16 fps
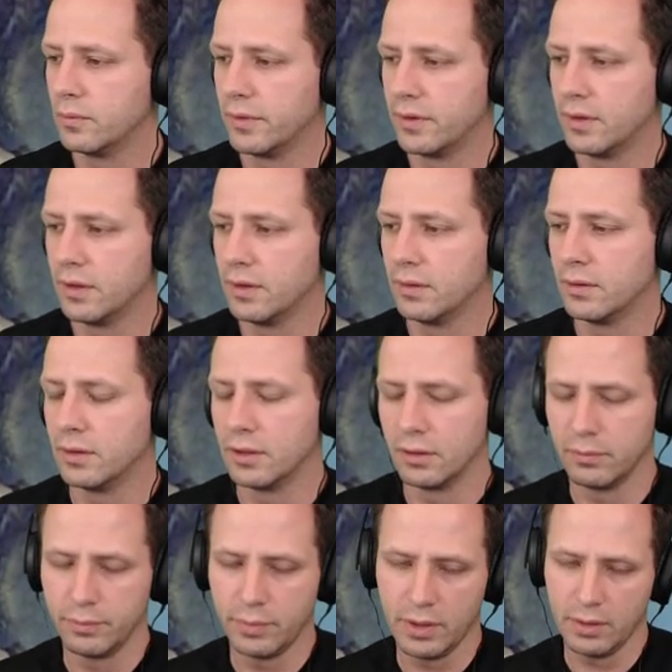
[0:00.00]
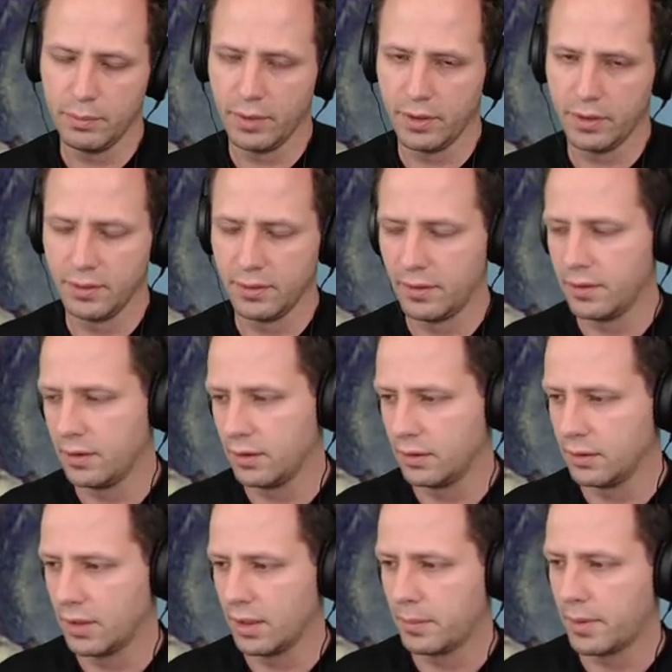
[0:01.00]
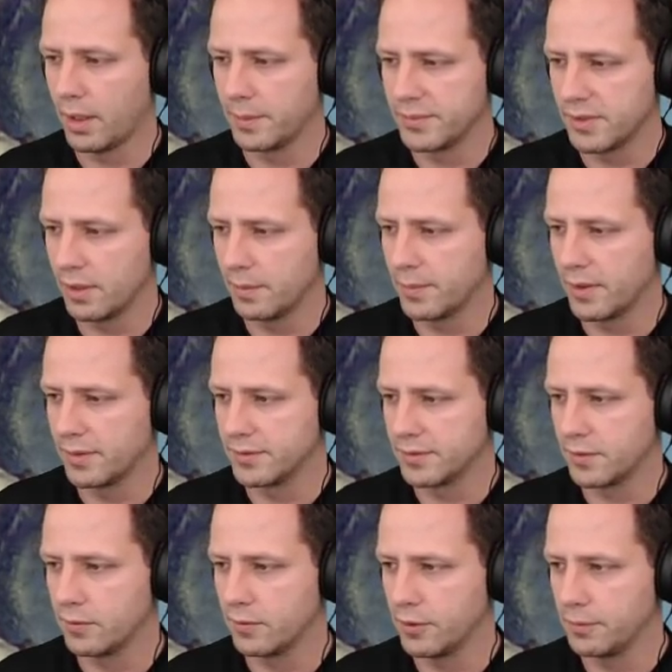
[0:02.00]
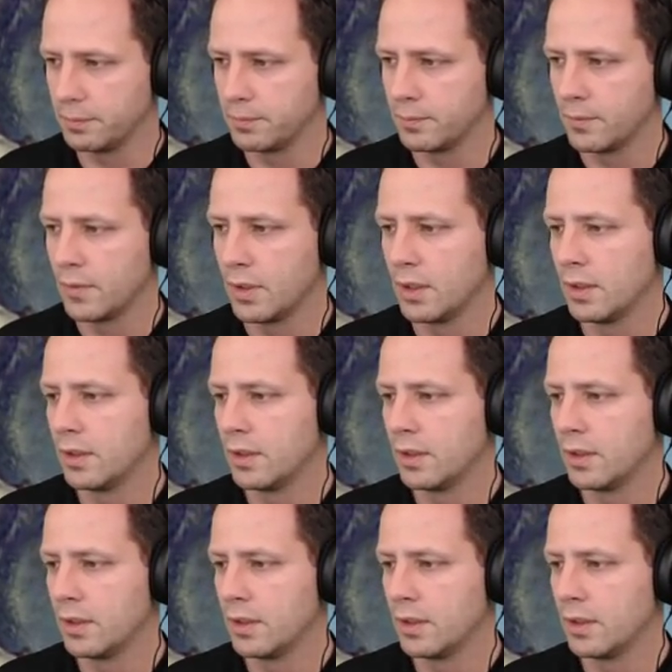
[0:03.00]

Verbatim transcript: with the little B button thing that pops up on the screen.